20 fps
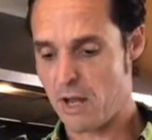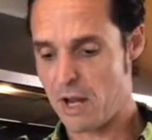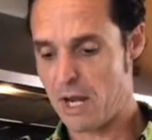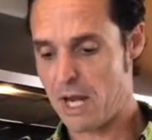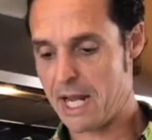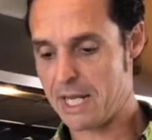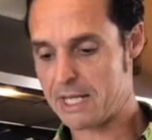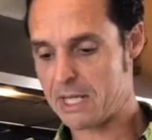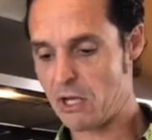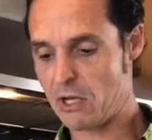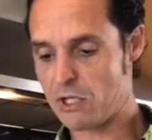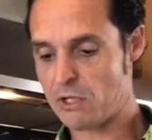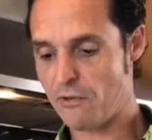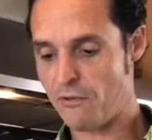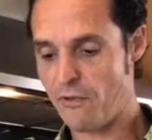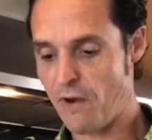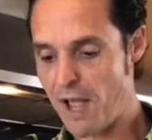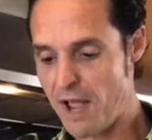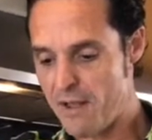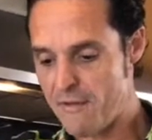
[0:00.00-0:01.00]
Let those
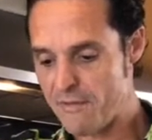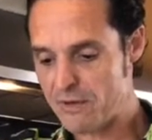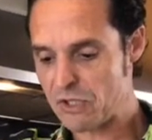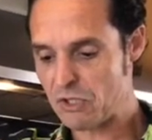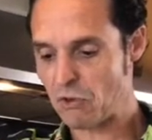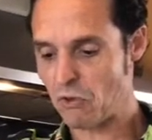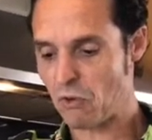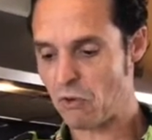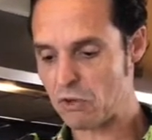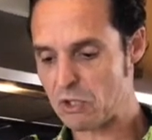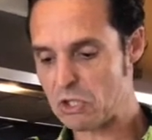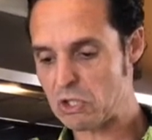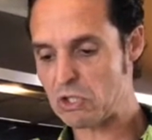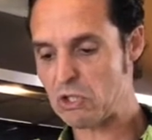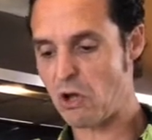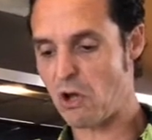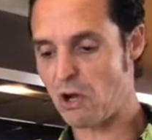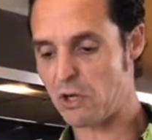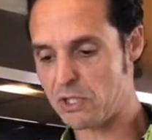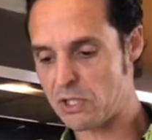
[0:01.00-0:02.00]
flavors all
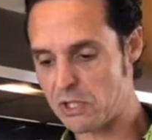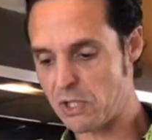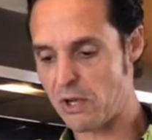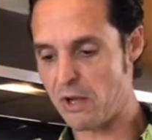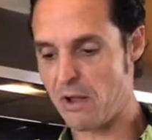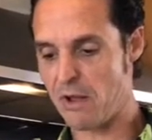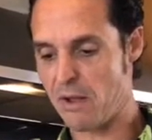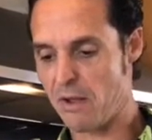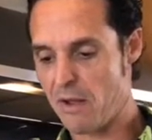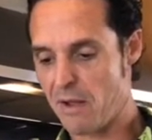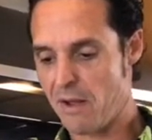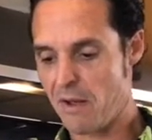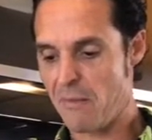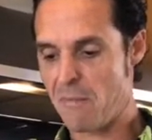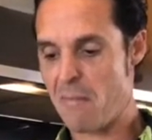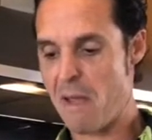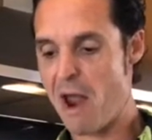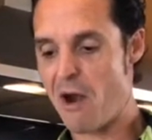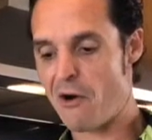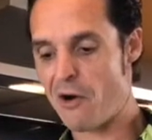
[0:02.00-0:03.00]
start to
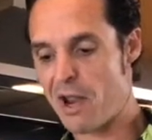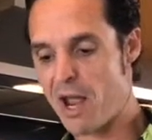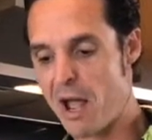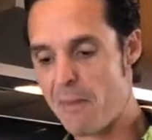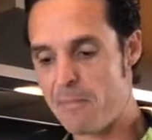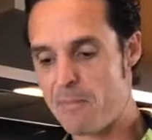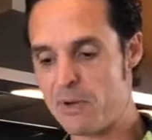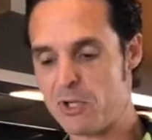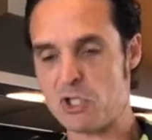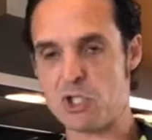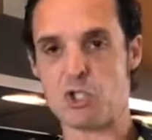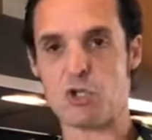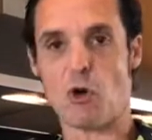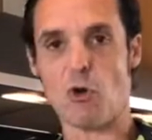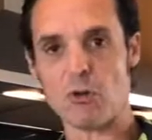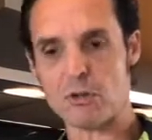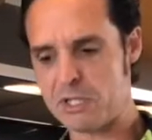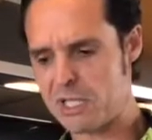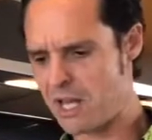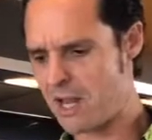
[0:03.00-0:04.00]
marry up and
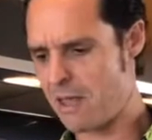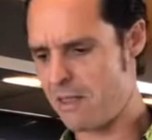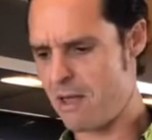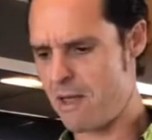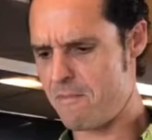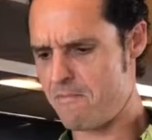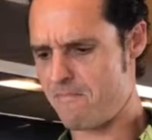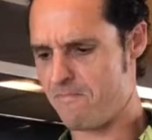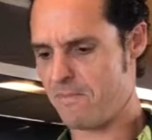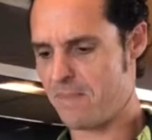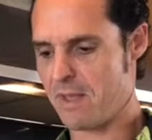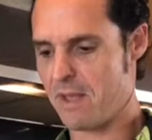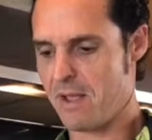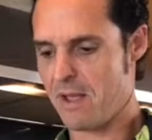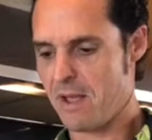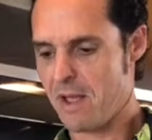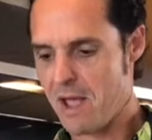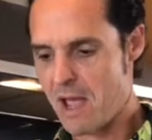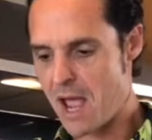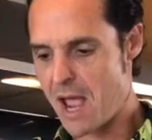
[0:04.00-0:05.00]
jolt together.
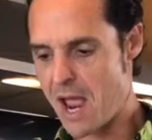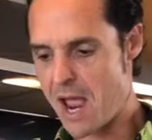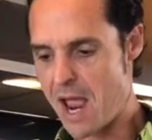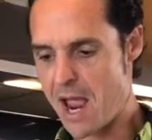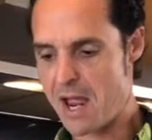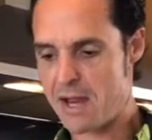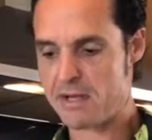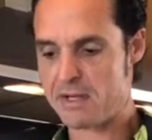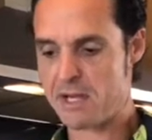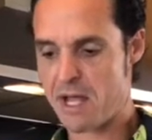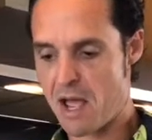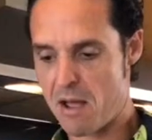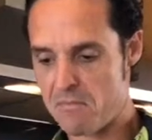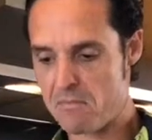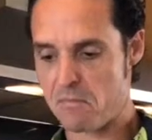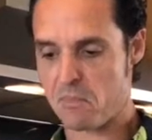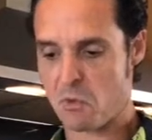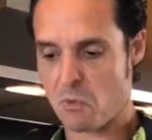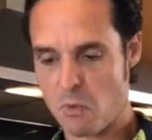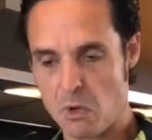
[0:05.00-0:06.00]
And
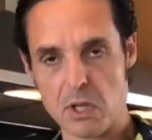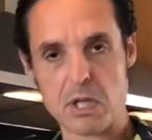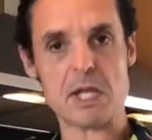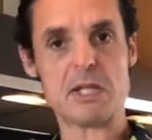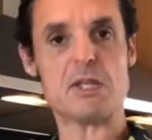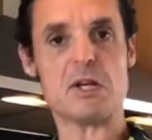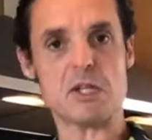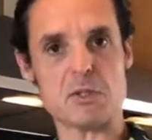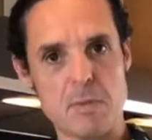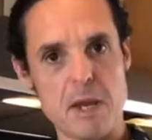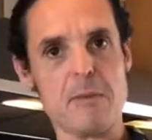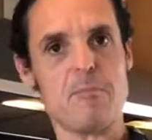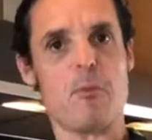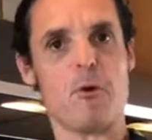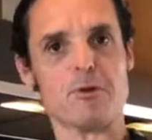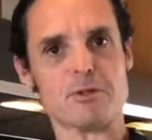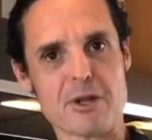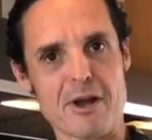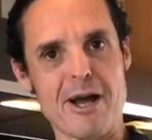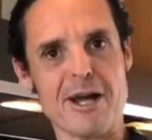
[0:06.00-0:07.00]
we'll get those
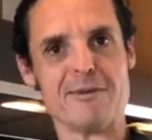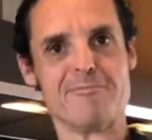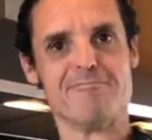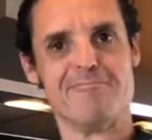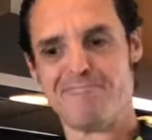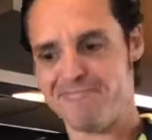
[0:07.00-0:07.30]
meatballs going.